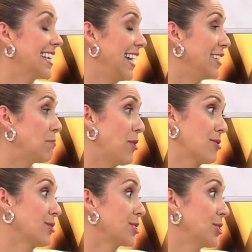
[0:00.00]
skate
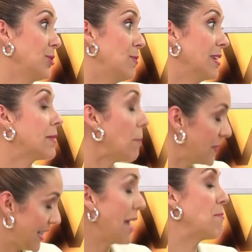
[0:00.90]
part looks so much.
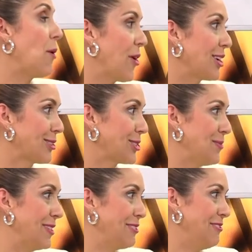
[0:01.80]
That skate party looks
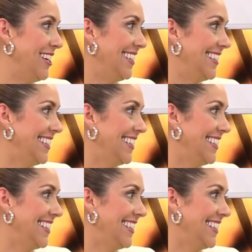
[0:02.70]
so much fun.